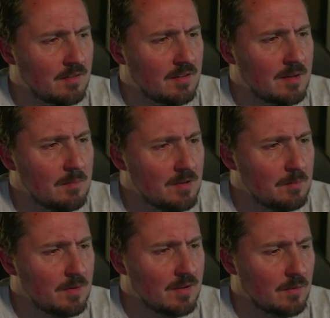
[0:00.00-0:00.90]
They must put
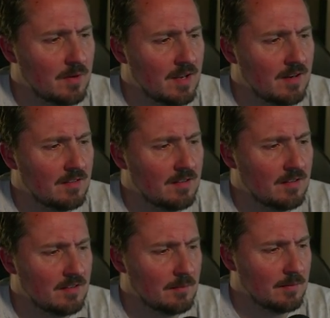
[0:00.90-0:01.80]
the Kilkerran under
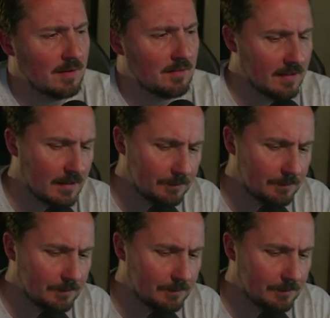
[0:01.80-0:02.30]
something different then.